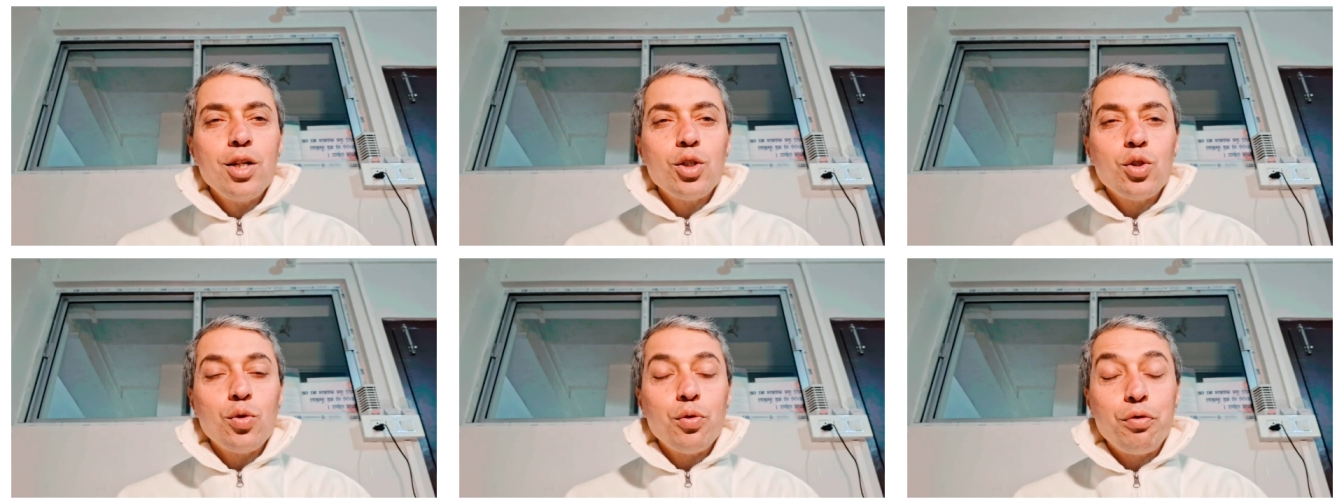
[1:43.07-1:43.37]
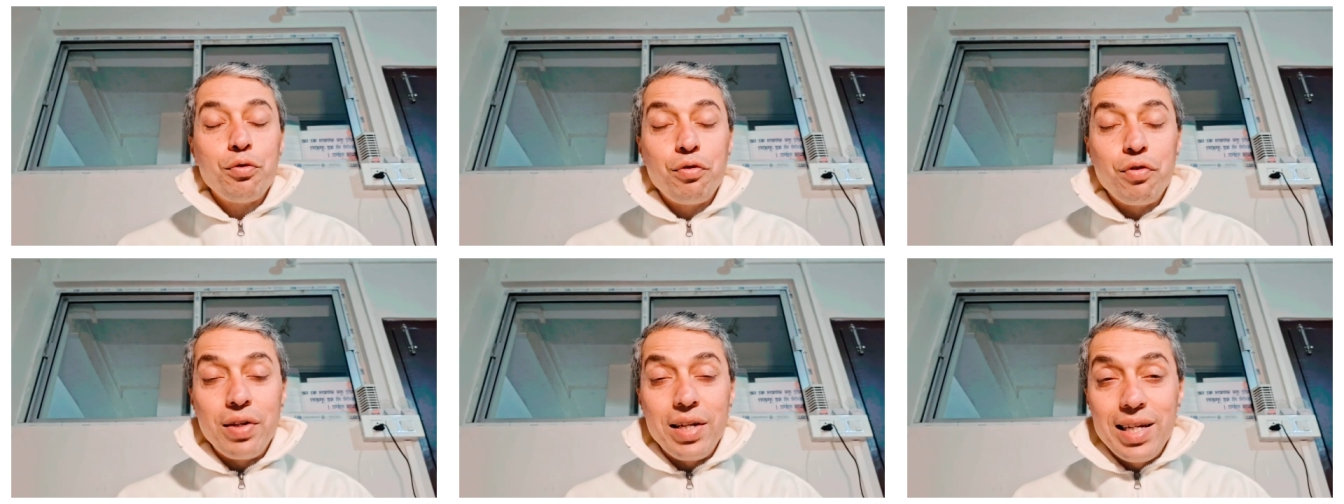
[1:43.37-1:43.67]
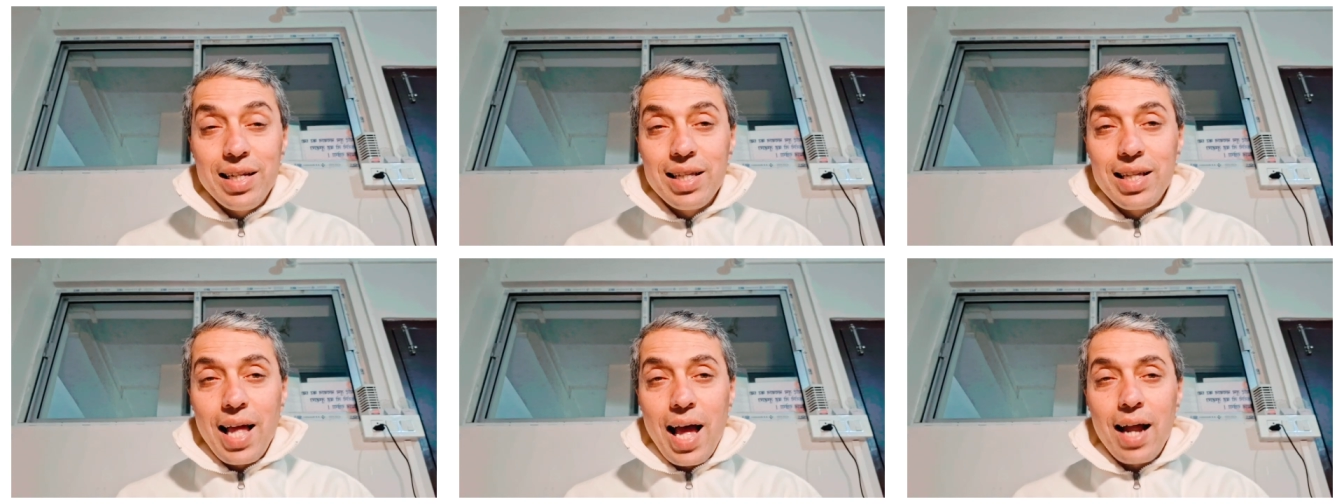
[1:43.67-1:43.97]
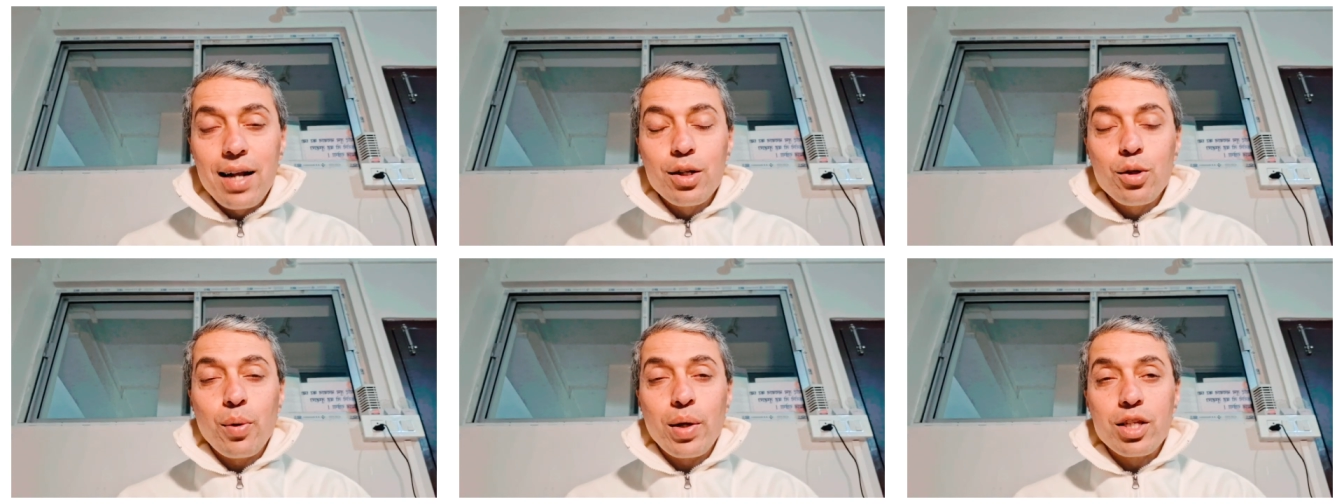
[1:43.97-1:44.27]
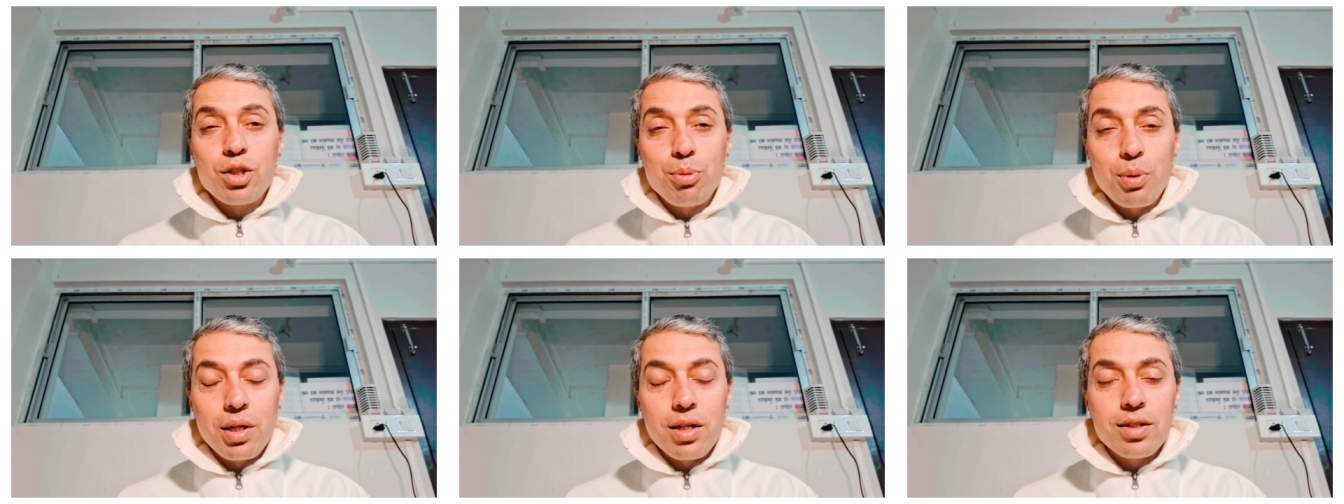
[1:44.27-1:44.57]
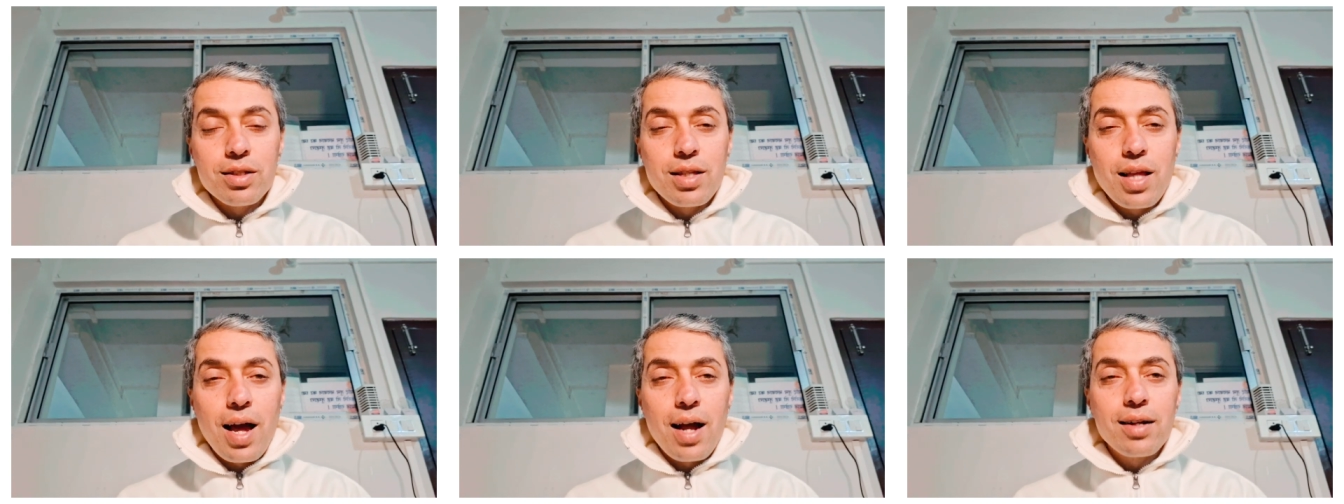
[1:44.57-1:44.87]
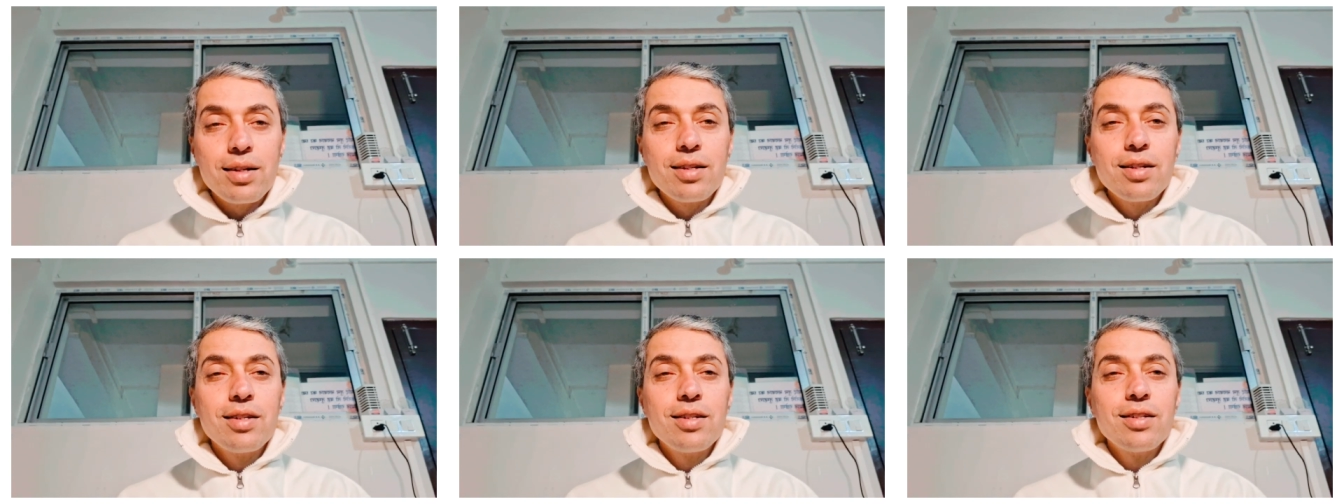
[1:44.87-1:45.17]
To feel that, to experience
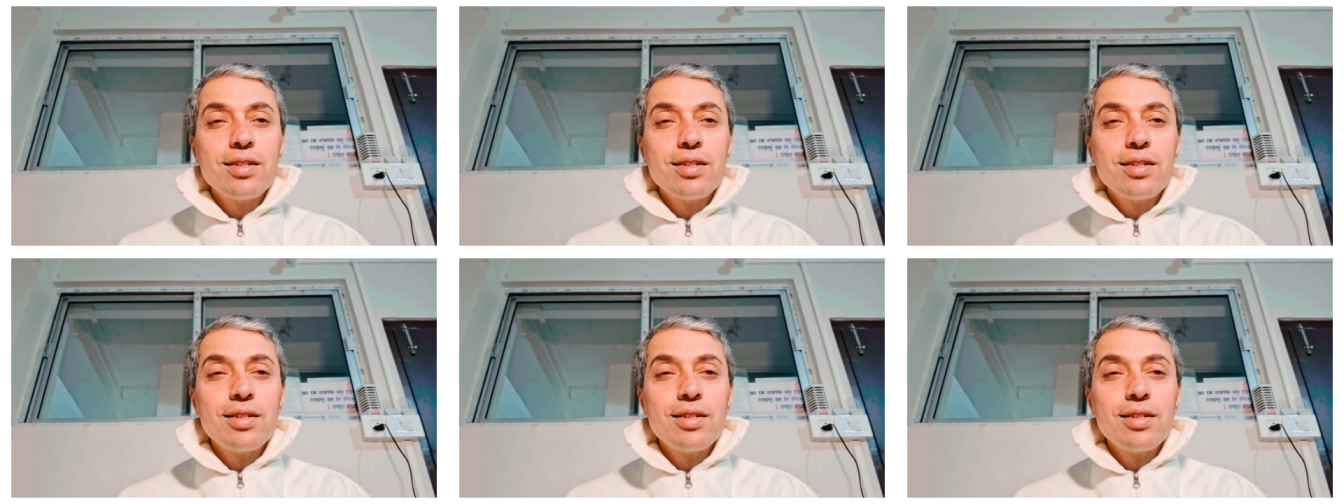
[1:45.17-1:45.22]
that,